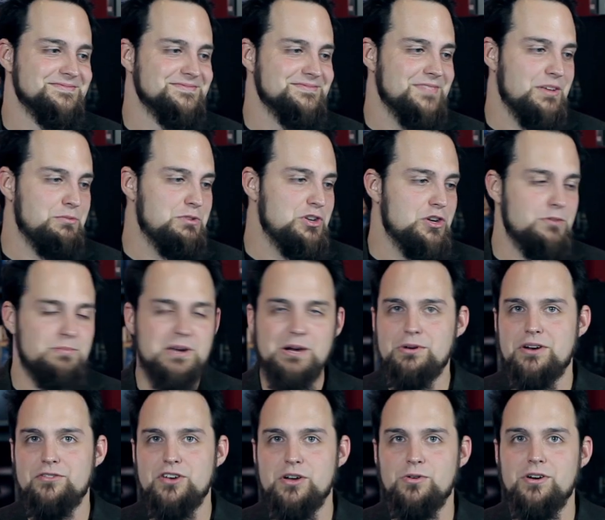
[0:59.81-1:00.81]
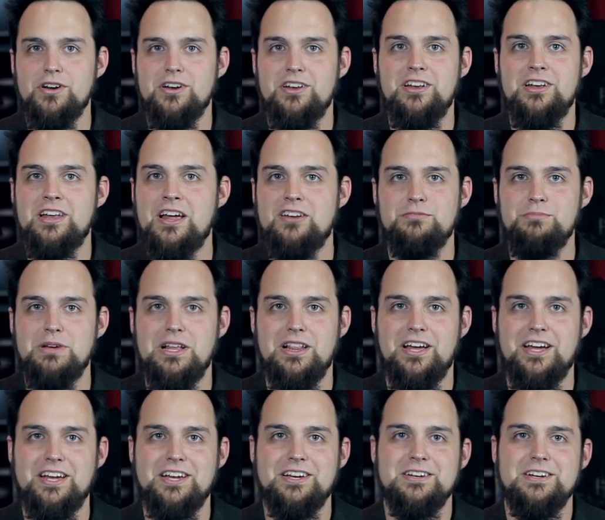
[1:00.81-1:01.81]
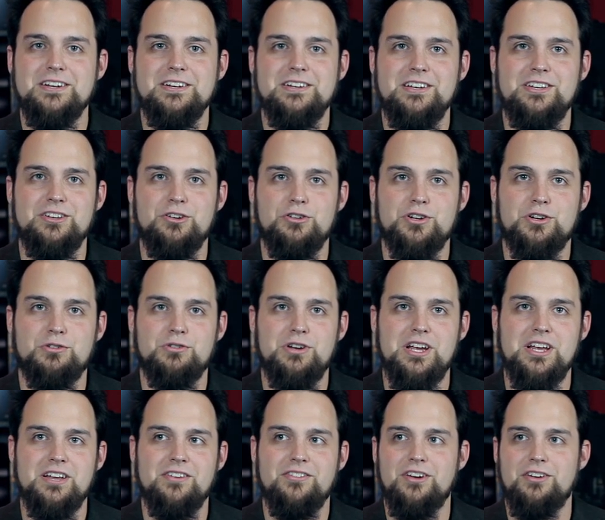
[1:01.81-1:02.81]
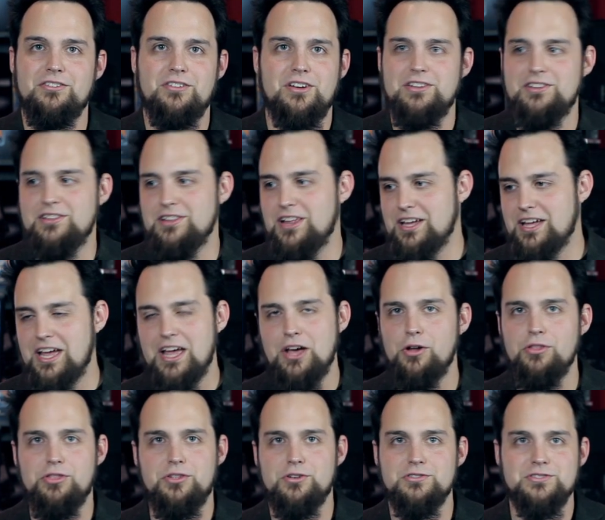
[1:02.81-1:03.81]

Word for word: I mean, you can pick whatever you want. It doesn't have to be like you know degree in like health or